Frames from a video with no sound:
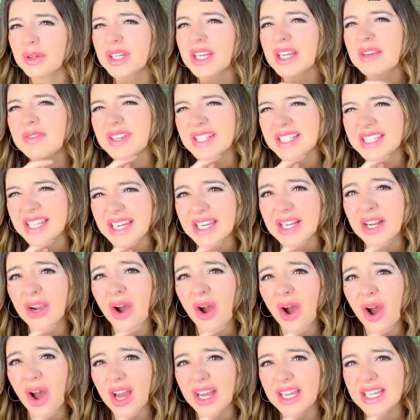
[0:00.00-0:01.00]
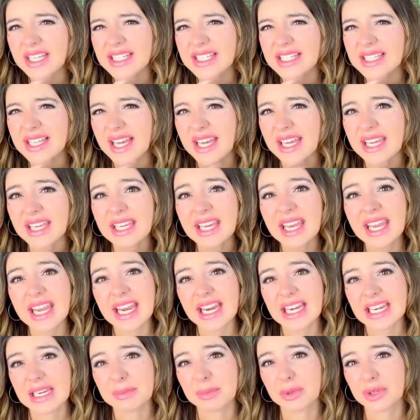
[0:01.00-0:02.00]
of us getting caught is like
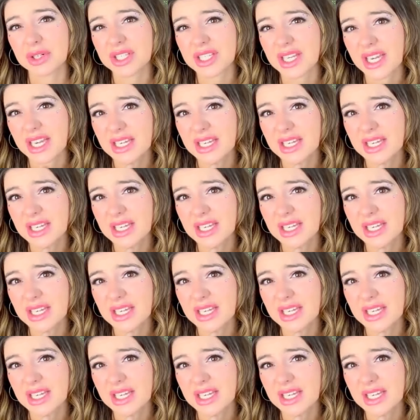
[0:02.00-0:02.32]
80%.